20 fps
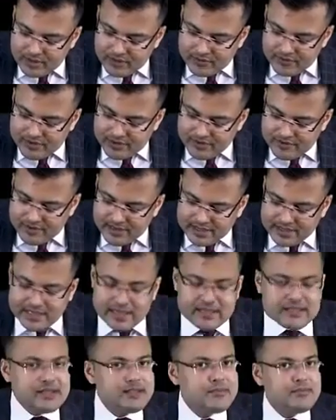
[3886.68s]
Free fatty
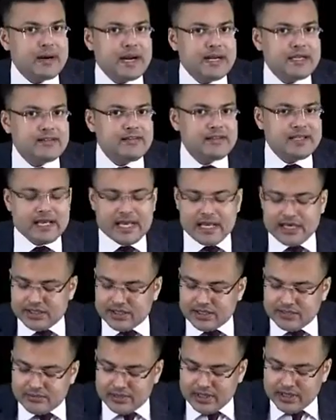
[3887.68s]
acid binds with
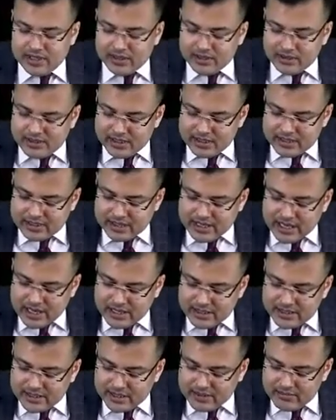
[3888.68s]
calcium. This
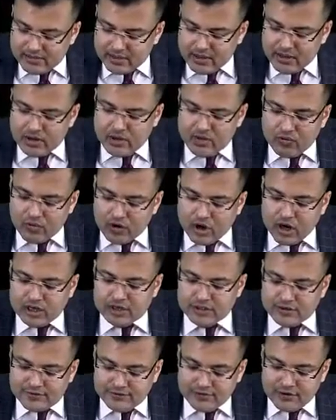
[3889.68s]
calcium
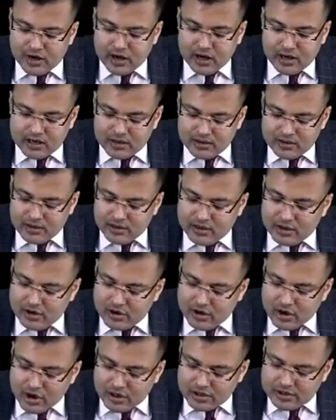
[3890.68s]
was for
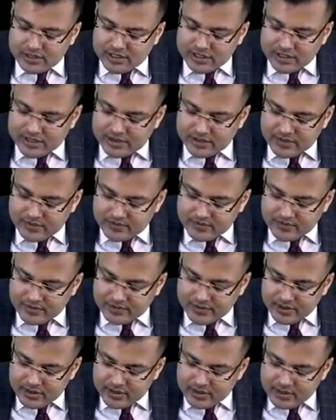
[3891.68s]
oxalate.
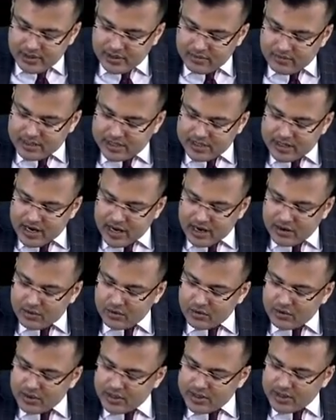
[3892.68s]
But
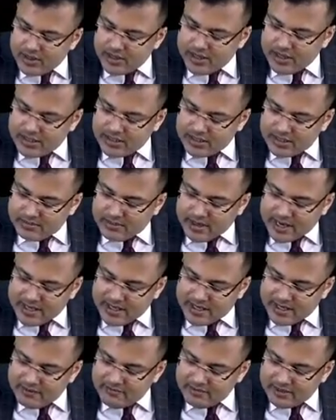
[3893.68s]
now it is
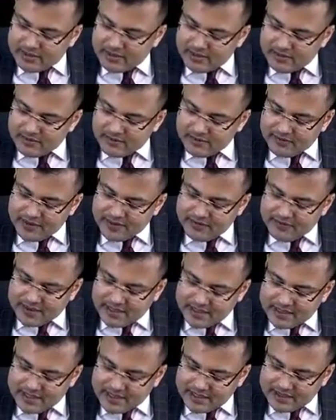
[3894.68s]
binding with free
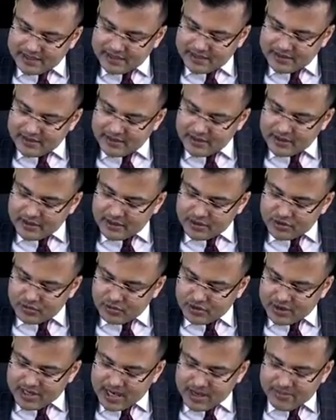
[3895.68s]
fatty acid. So
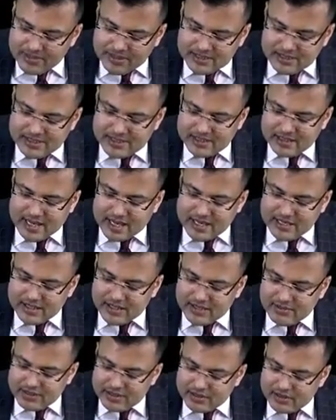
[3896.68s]
what happens? This
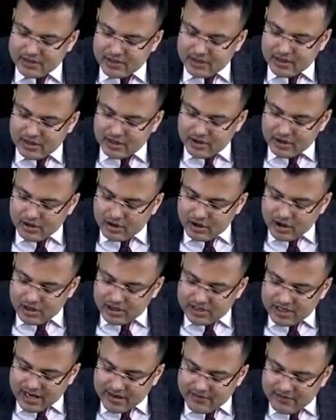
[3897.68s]
calcium is
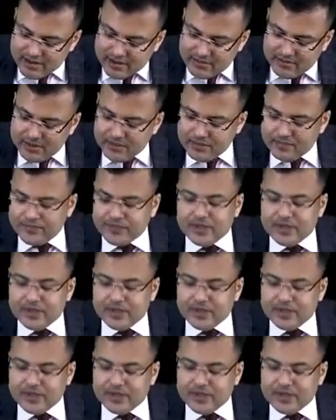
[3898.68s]
not available.